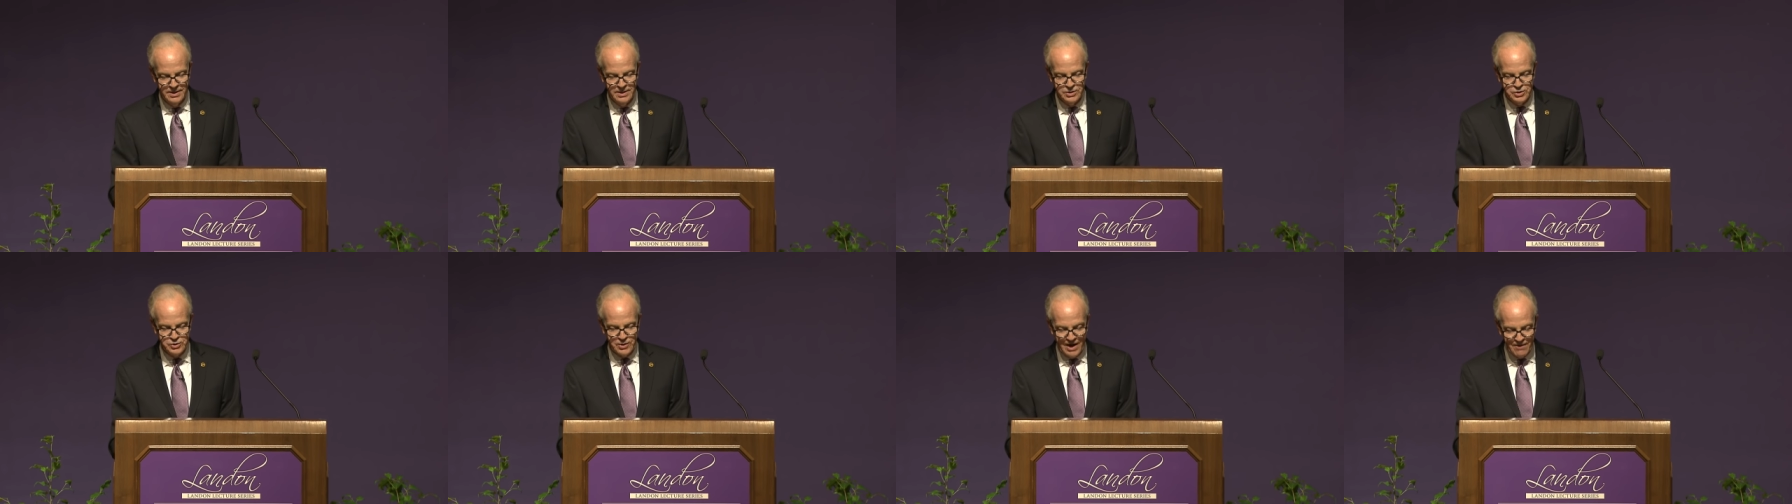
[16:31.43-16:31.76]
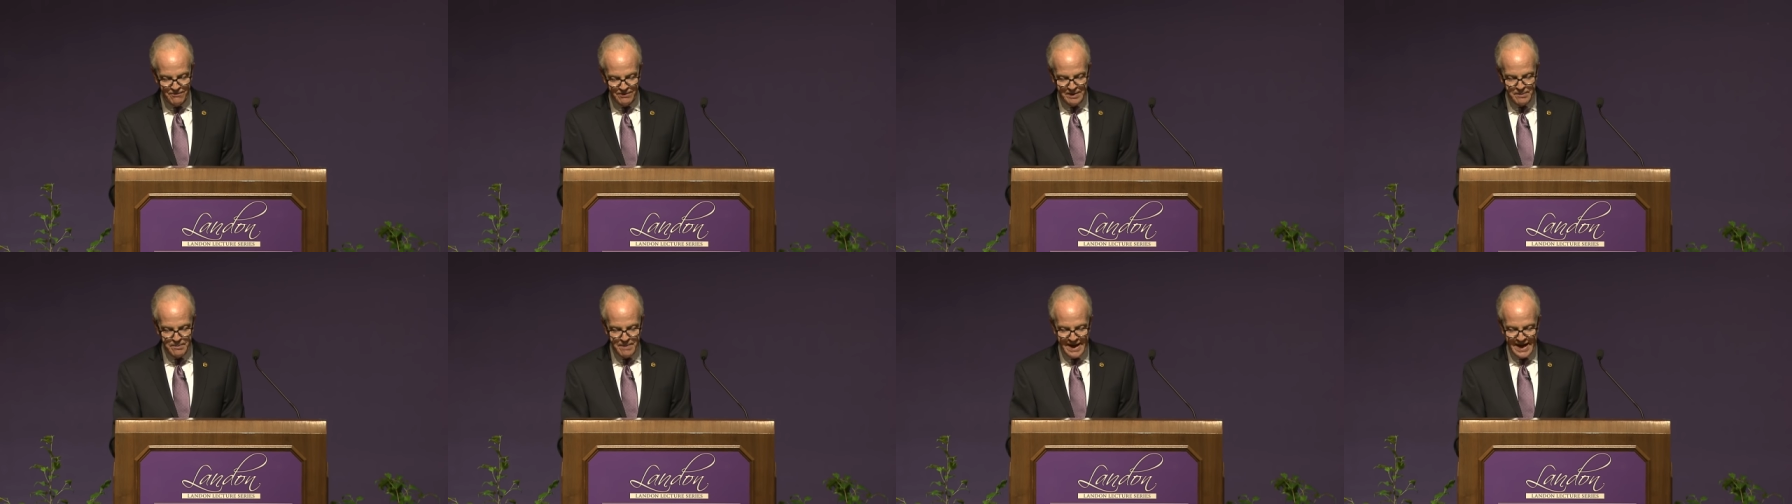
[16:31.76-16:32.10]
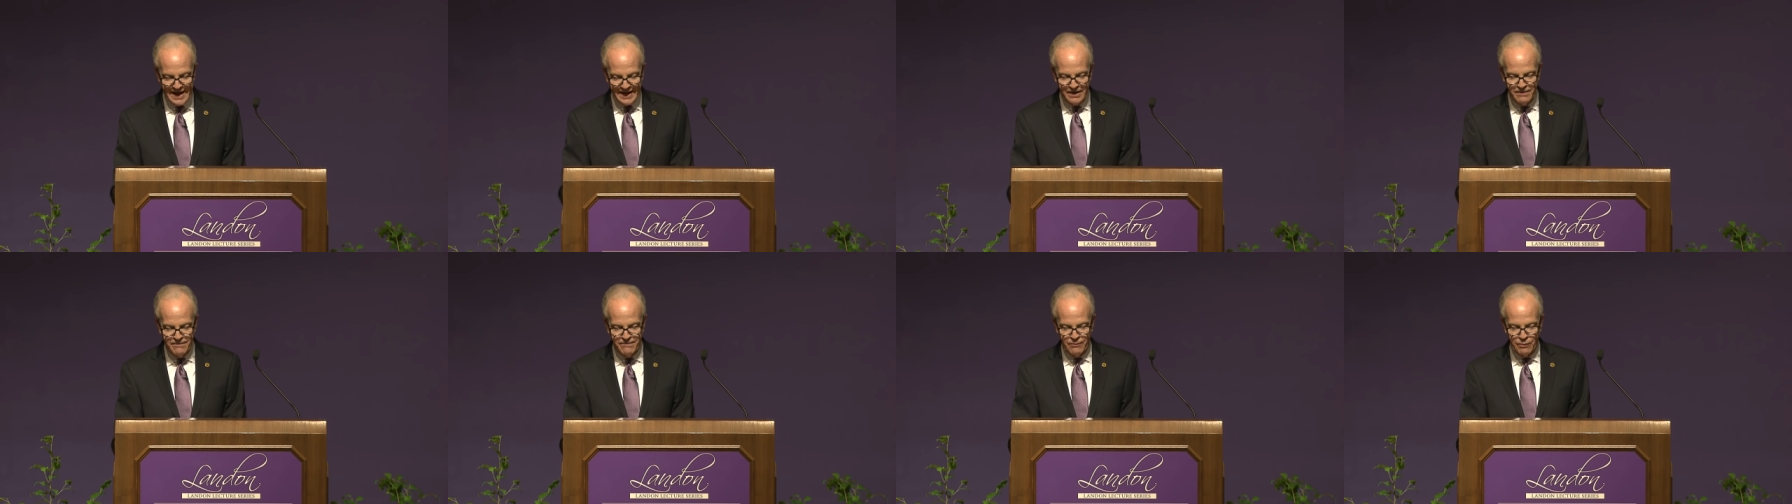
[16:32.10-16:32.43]
traveling
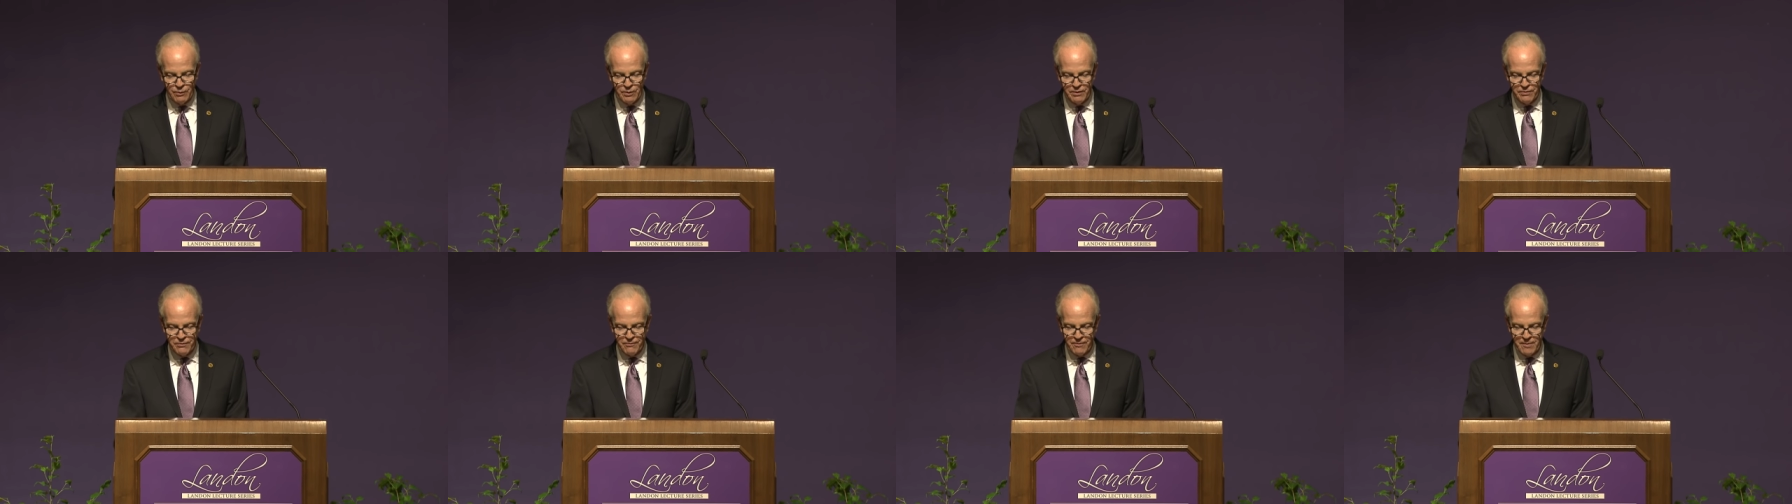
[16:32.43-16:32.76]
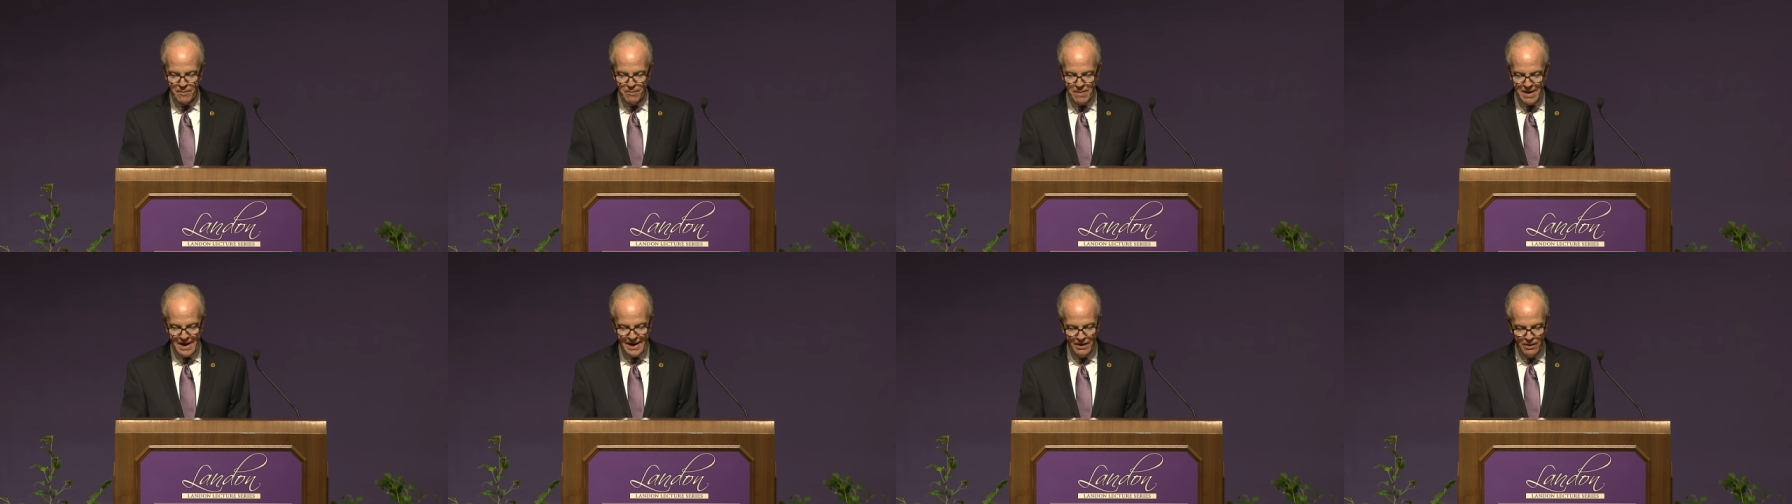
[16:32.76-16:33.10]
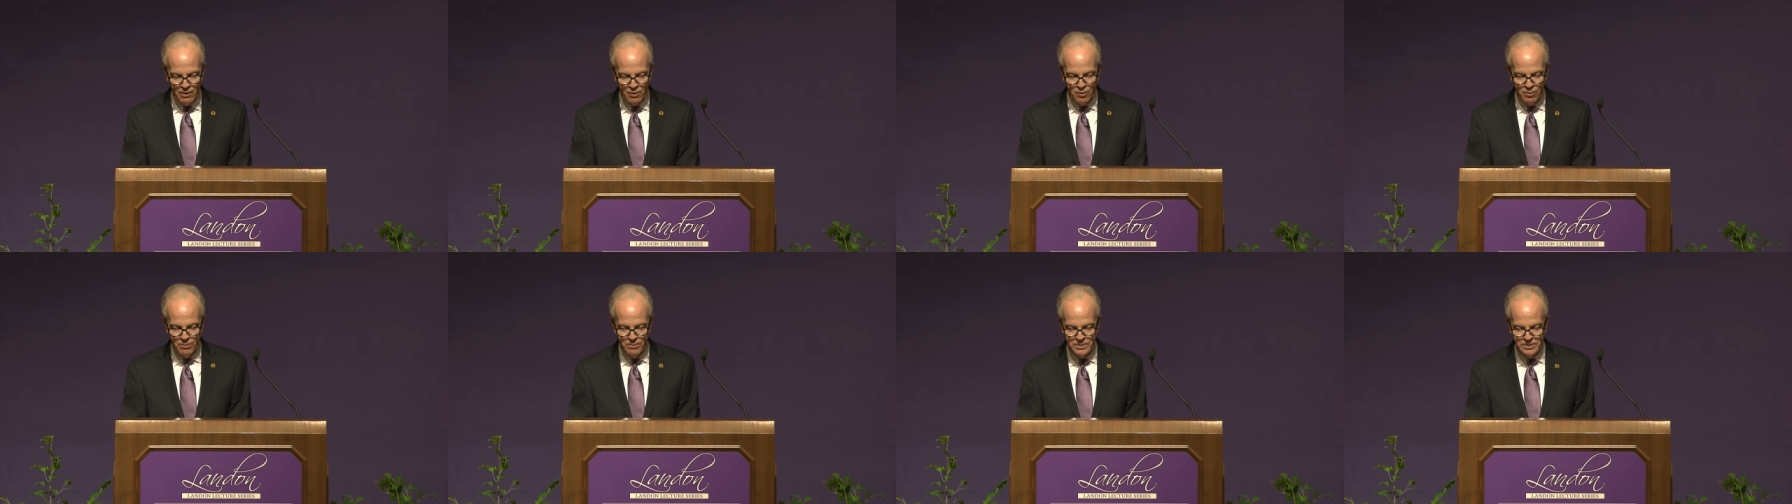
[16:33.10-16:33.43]
back and forth from my
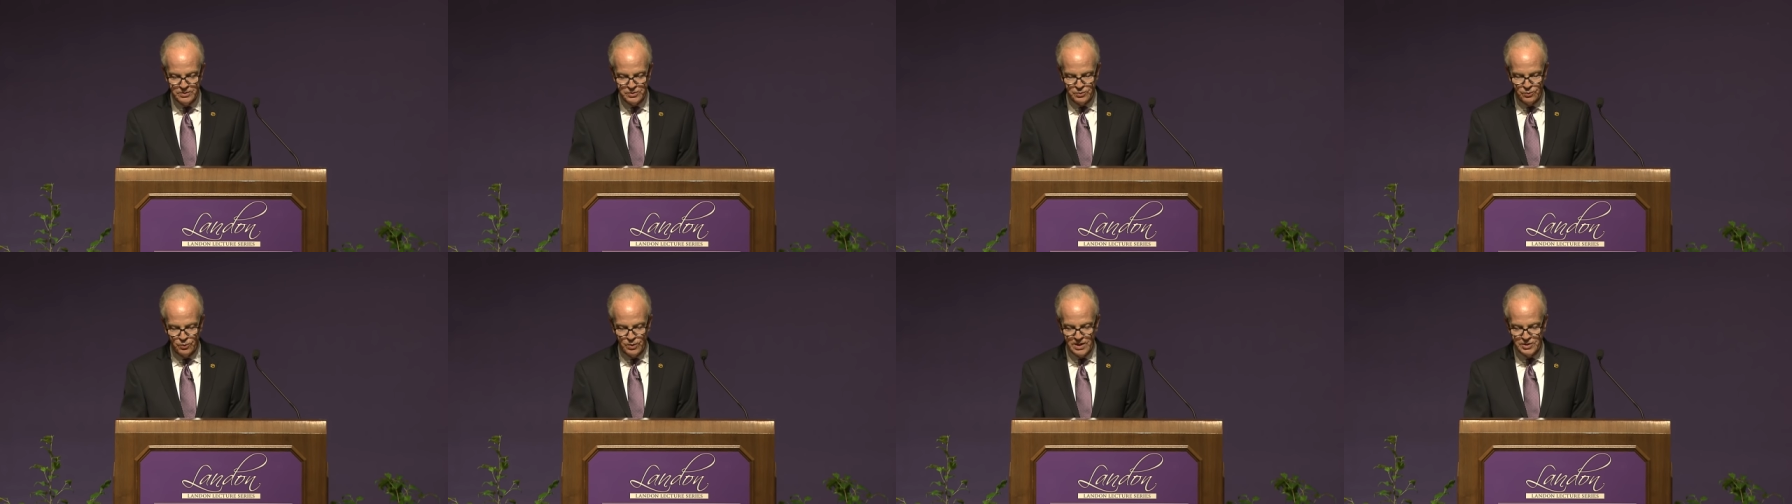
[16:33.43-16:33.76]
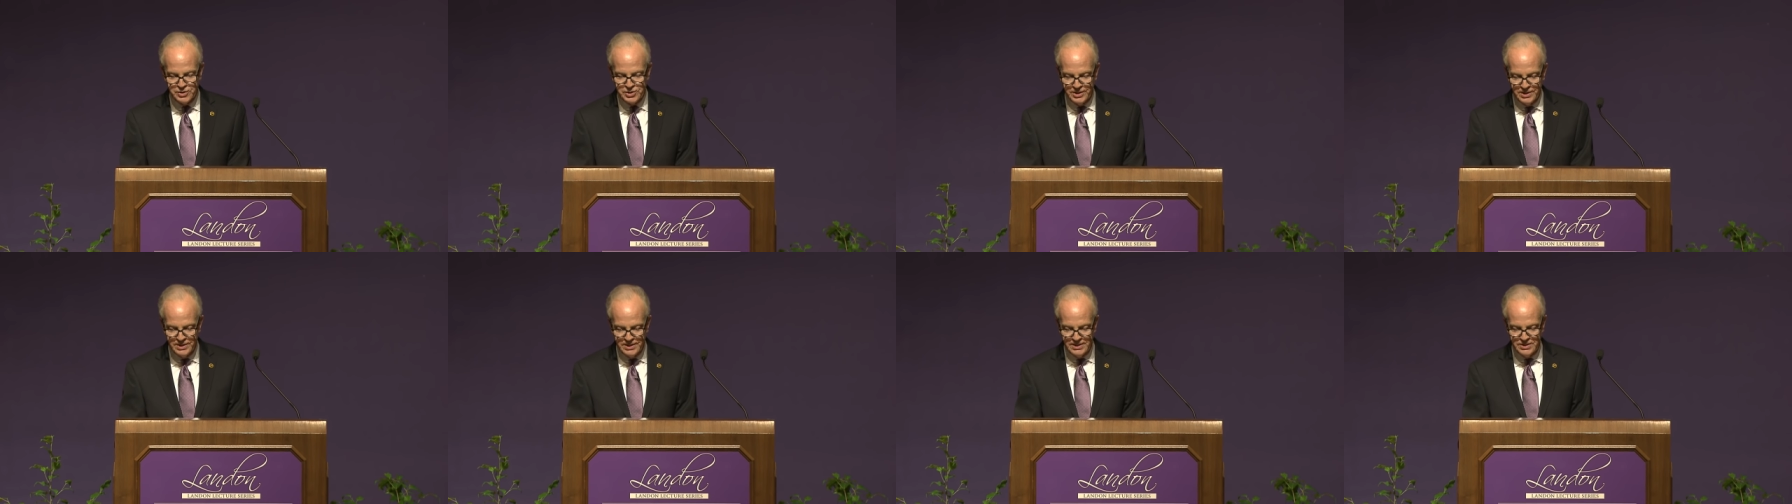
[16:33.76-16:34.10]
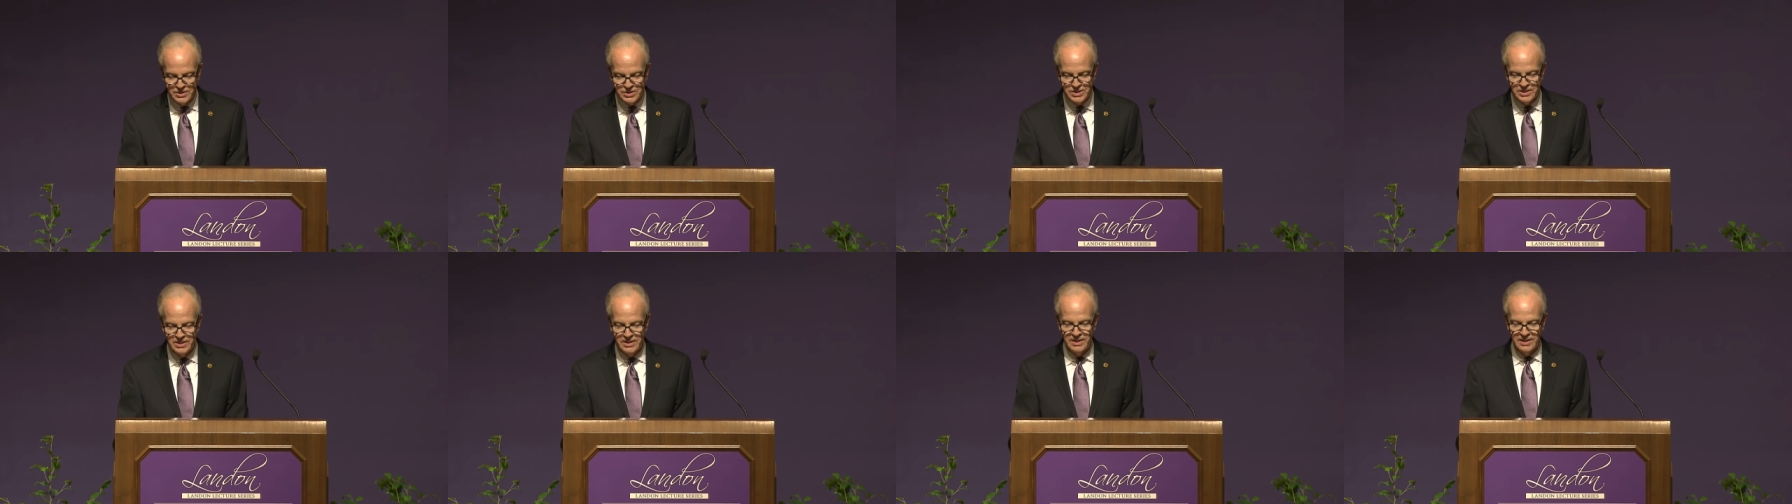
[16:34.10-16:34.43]
home to Washington,
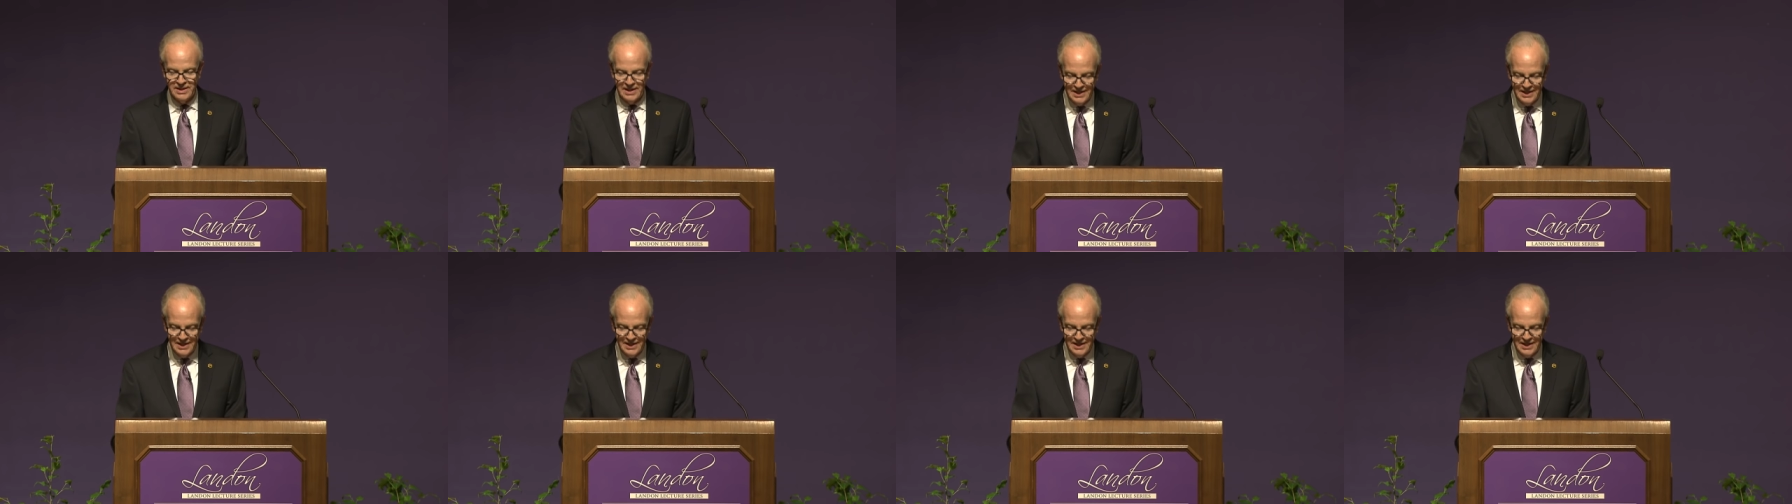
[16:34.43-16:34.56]
D.C.